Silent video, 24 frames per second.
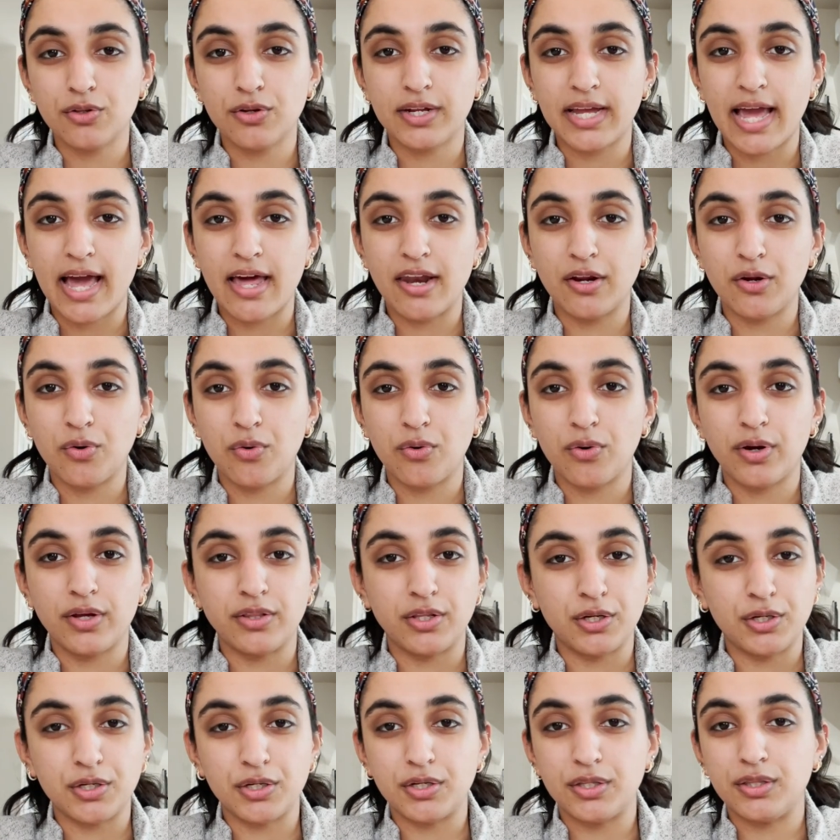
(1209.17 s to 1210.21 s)
category, the
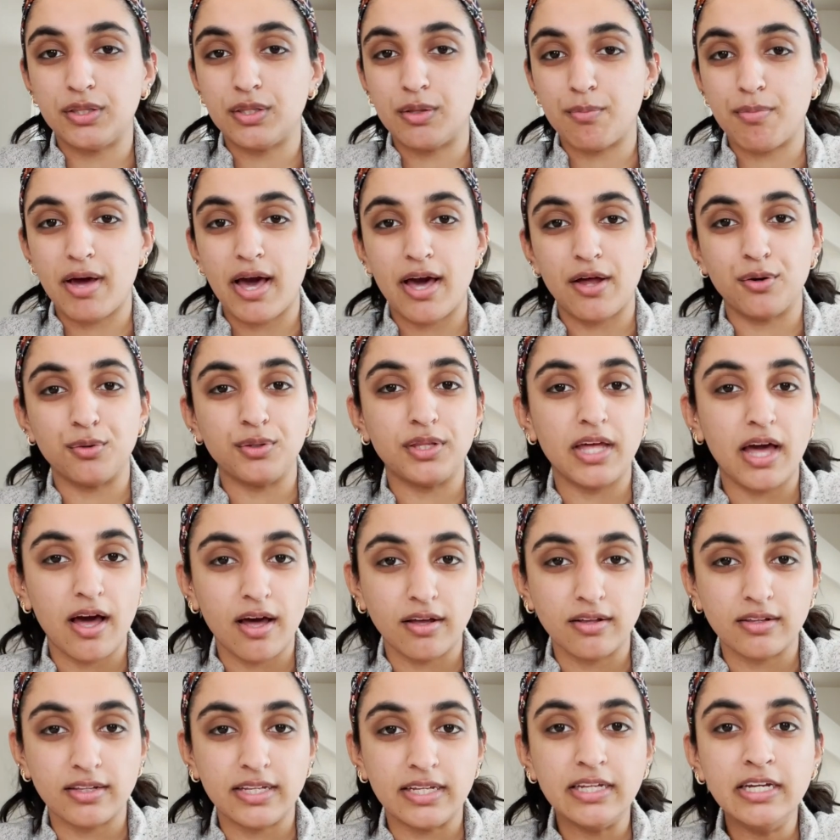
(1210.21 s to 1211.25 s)
good, the bad, or the
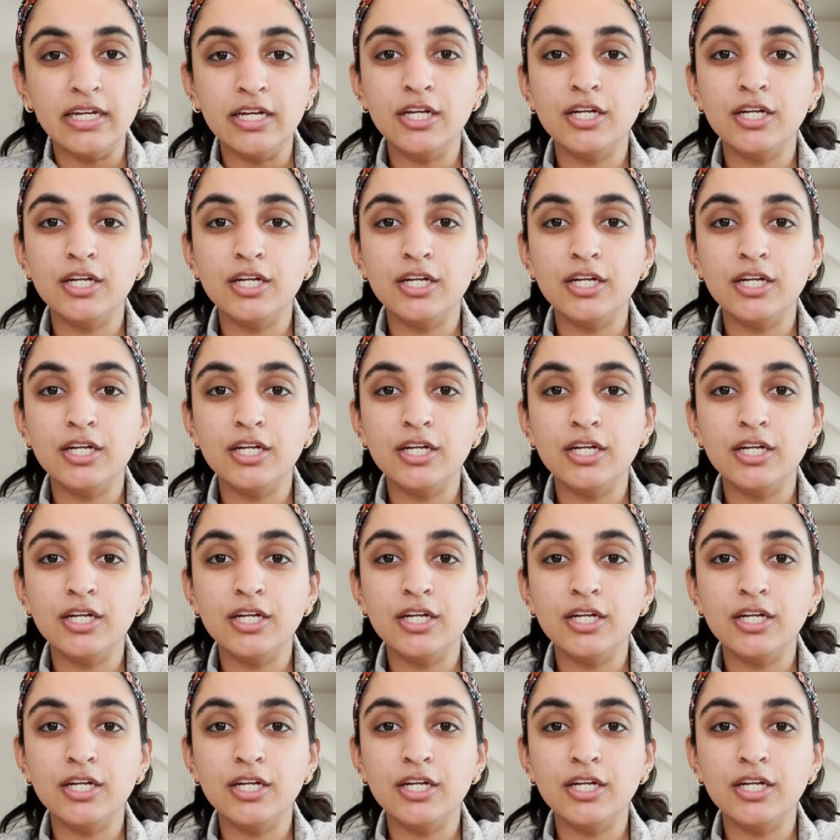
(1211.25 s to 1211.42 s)
ugly.